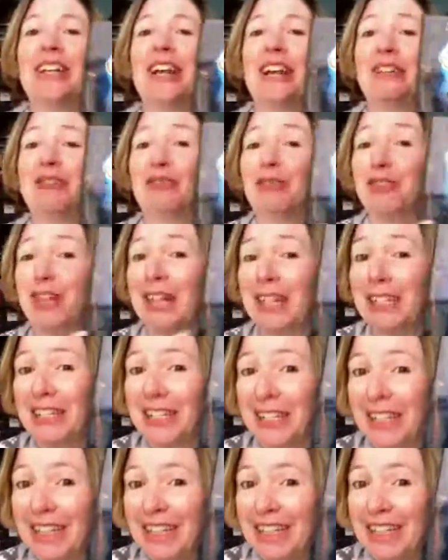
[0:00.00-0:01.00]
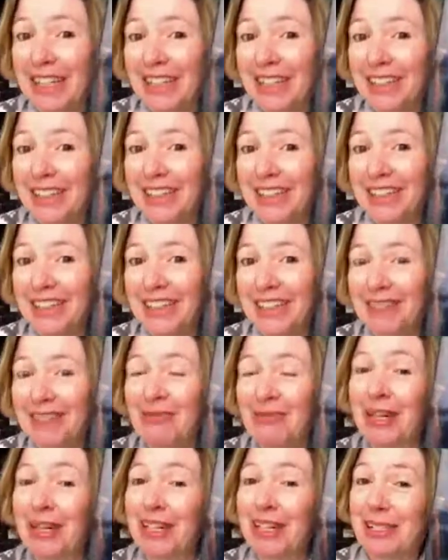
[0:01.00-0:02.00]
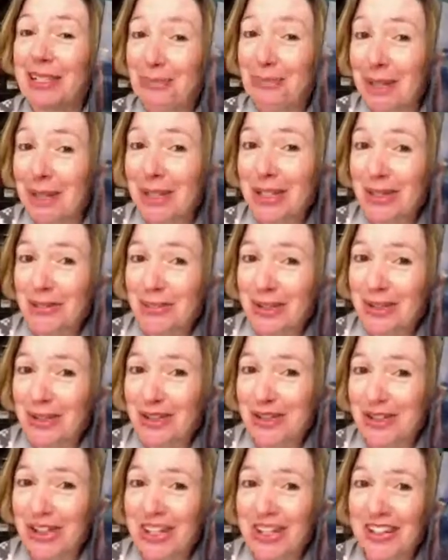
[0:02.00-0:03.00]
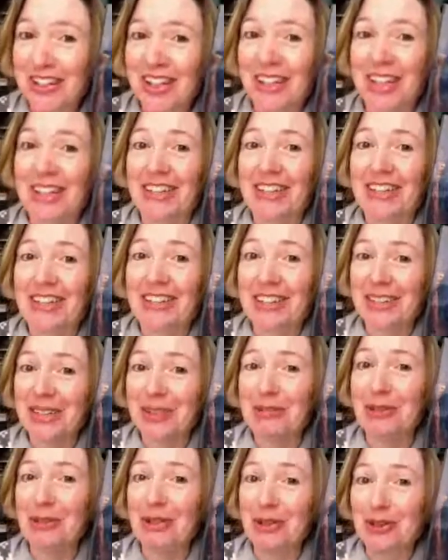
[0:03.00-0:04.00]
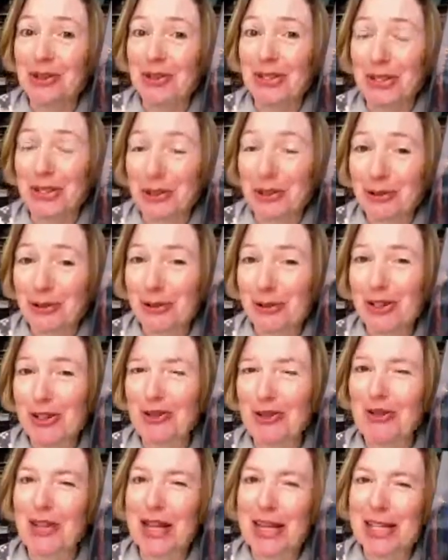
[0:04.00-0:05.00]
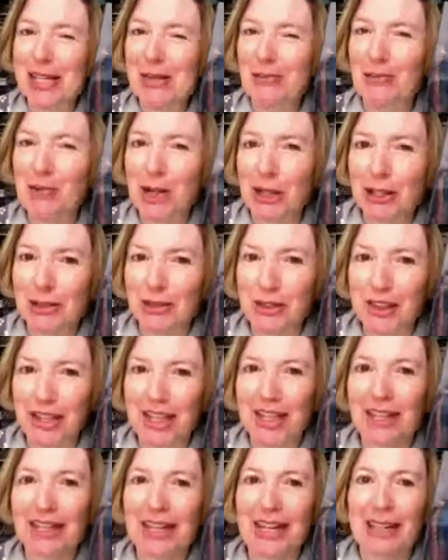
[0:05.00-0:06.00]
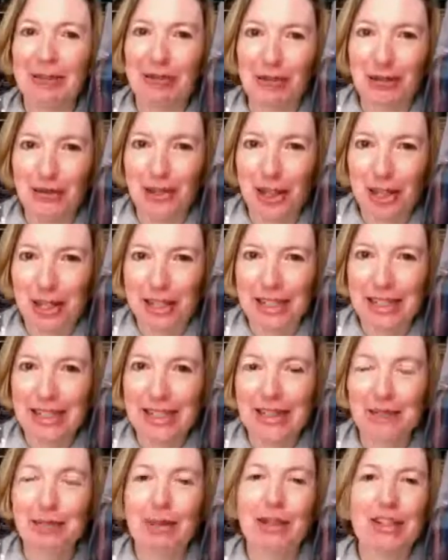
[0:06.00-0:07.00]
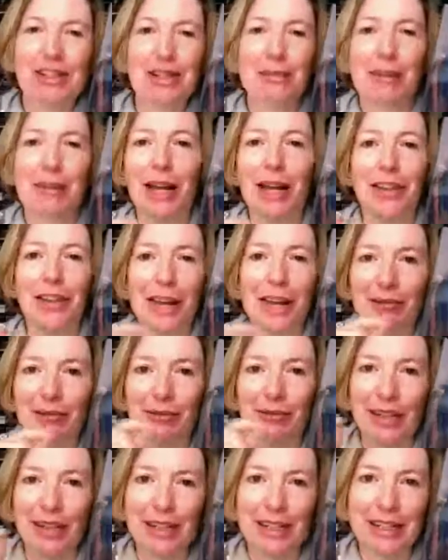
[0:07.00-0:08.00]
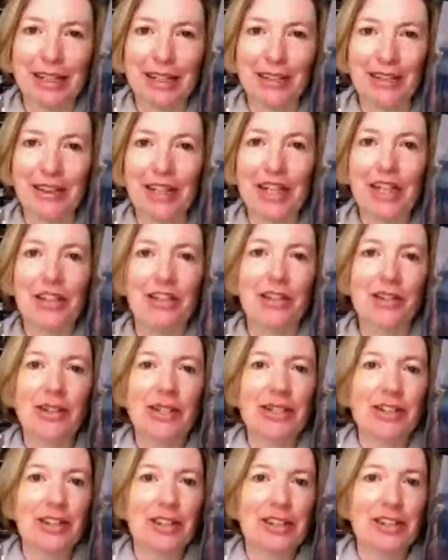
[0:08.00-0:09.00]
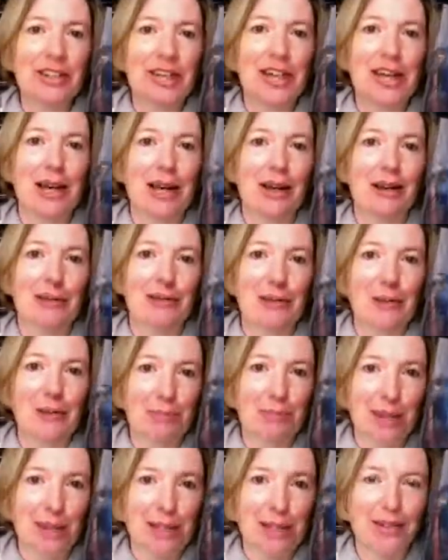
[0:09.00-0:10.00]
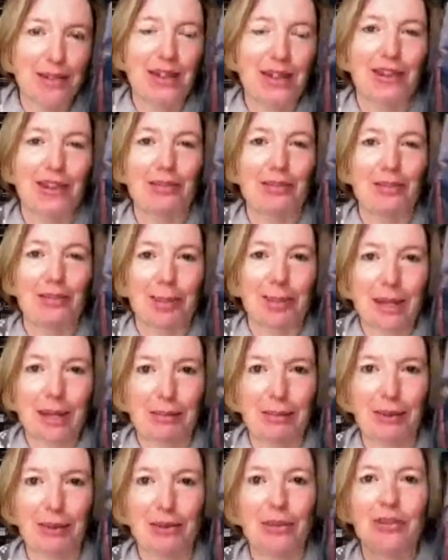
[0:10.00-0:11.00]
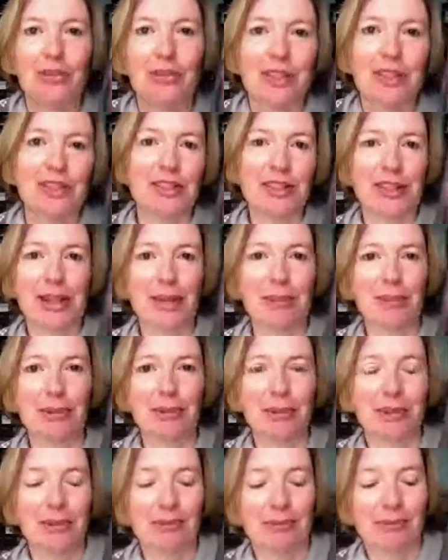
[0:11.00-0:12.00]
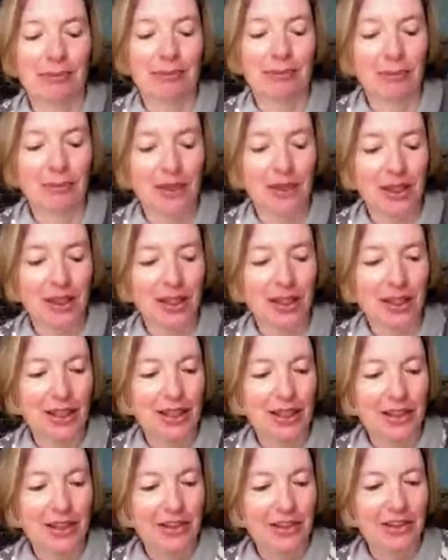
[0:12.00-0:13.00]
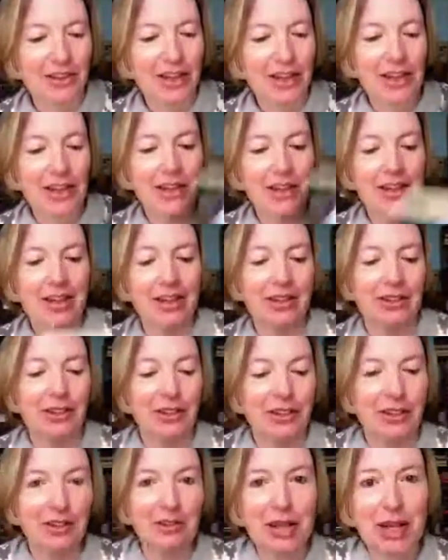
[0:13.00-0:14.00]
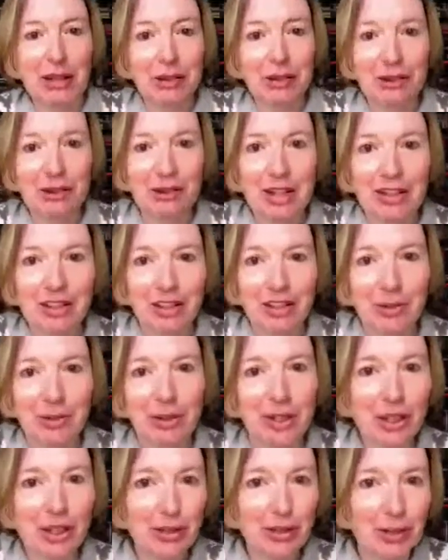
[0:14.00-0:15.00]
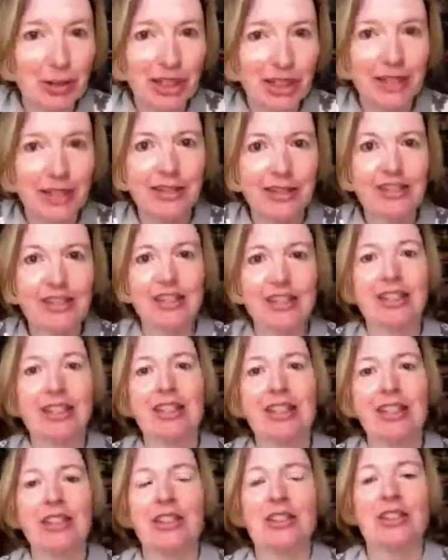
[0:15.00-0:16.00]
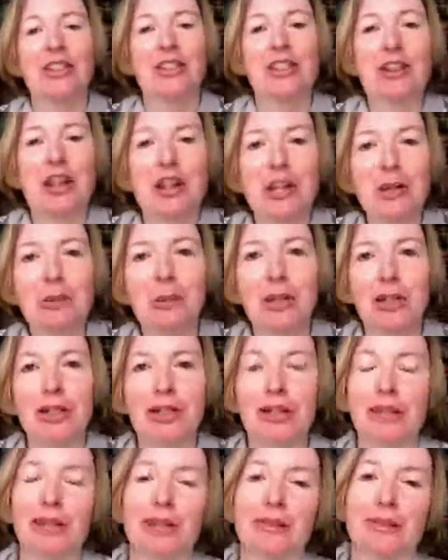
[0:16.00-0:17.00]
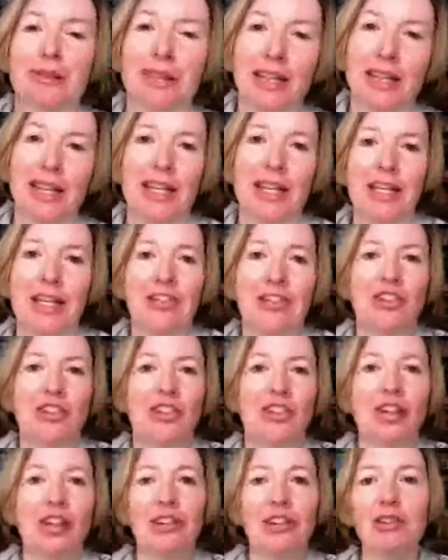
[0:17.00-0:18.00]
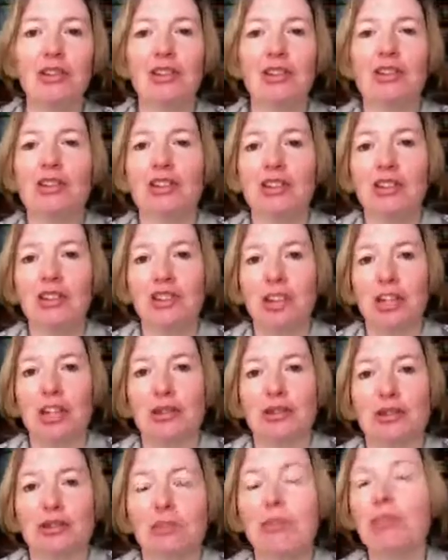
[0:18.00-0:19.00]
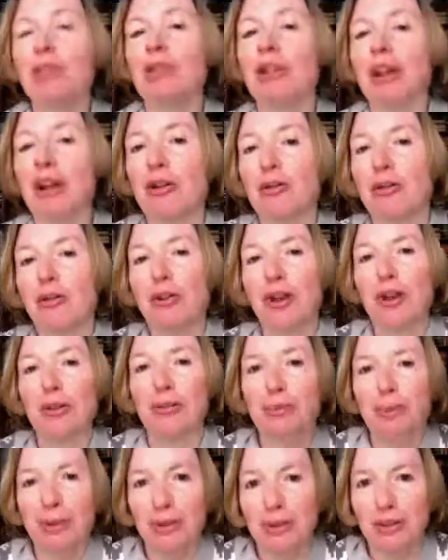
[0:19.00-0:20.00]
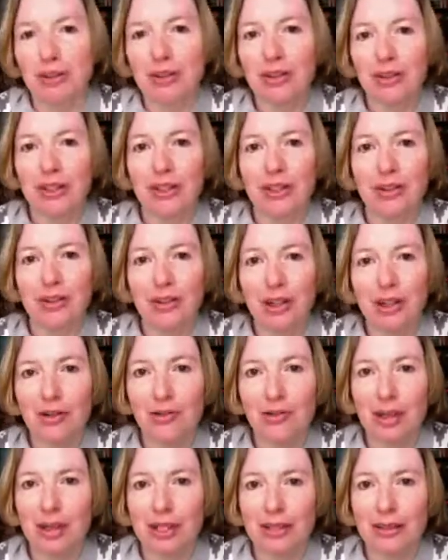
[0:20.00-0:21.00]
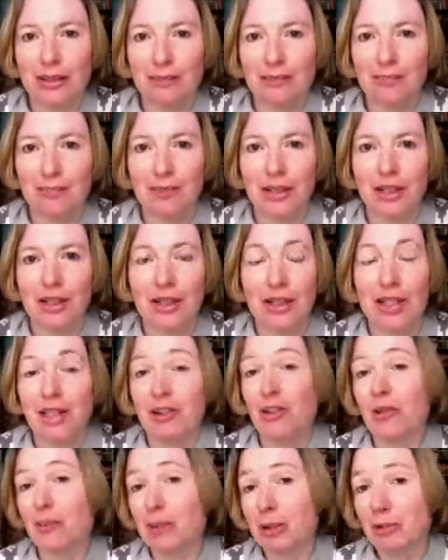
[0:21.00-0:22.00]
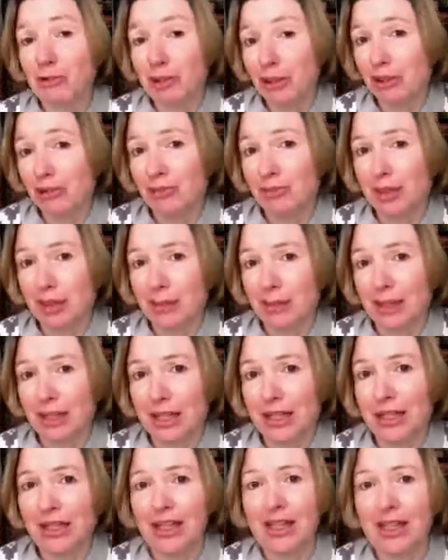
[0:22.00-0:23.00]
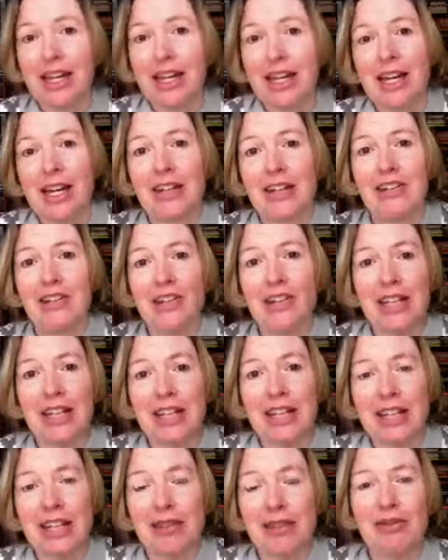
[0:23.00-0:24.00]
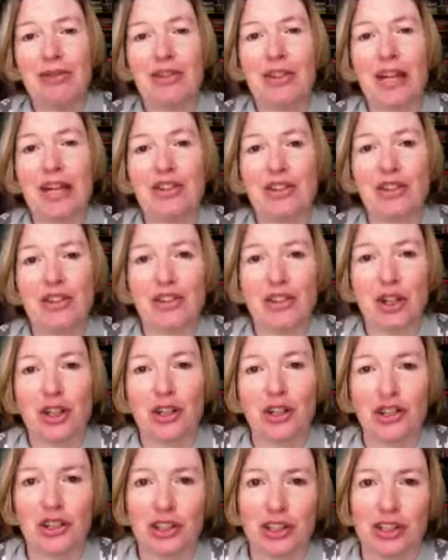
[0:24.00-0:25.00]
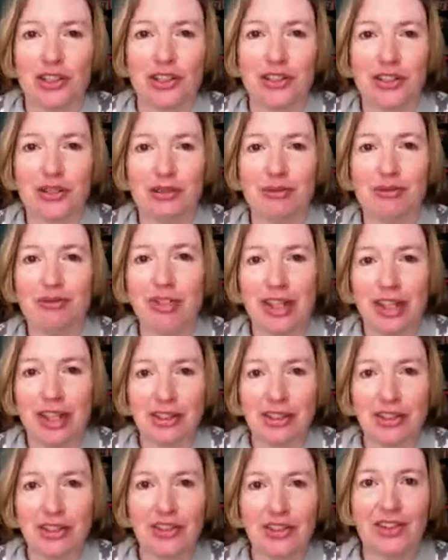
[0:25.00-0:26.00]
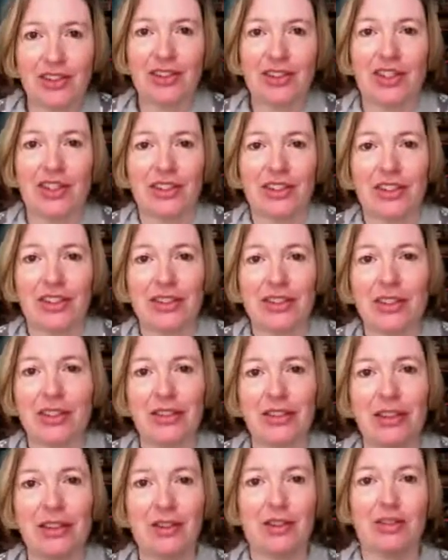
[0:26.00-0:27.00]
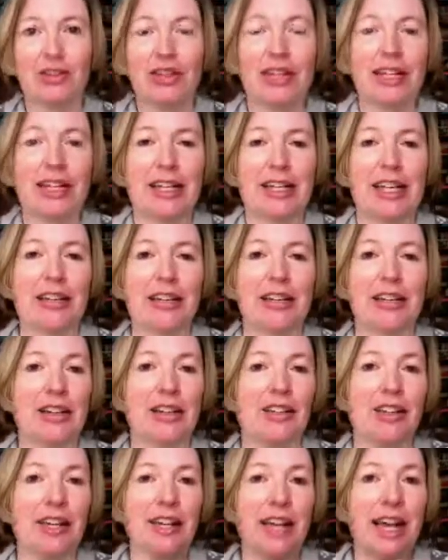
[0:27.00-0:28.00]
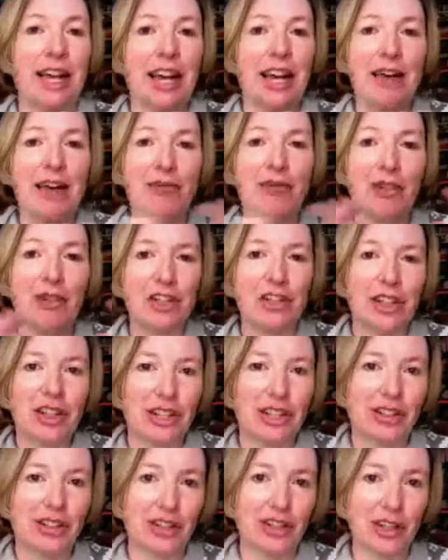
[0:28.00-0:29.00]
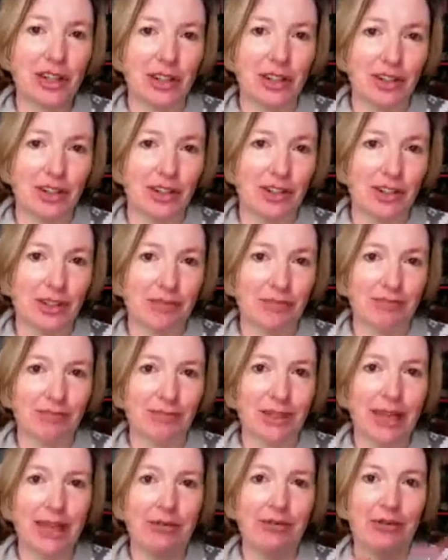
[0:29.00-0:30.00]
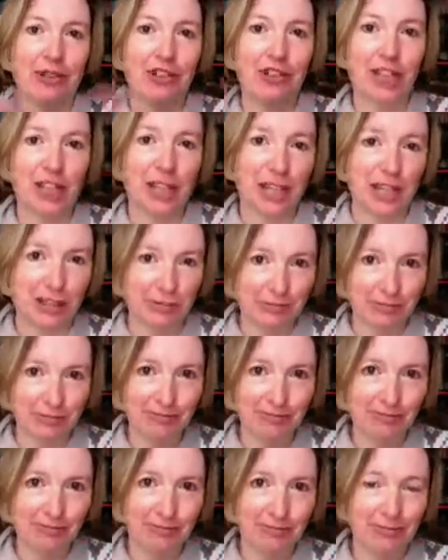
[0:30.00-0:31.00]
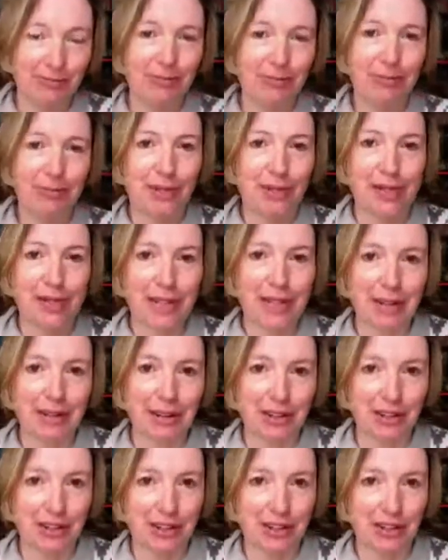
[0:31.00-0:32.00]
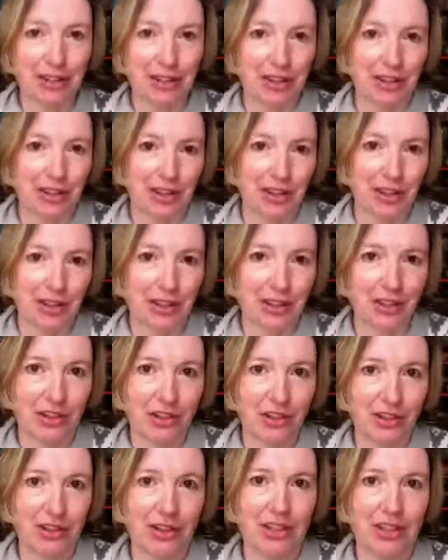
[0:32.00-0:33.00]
And finally, well, it's a murder mystery and the murder is solved. So that's one of the and finalies, but there's some other and finalies. So it does have a basic backbone of these steps. So there you go. So now you need to know what your homework is. So your homework is to go to your shelf and pull off a book that you know well. It could be a film maybe, and see if that structure fits. So let's go through that again. That's the everyday start. Every day. My character does such and such.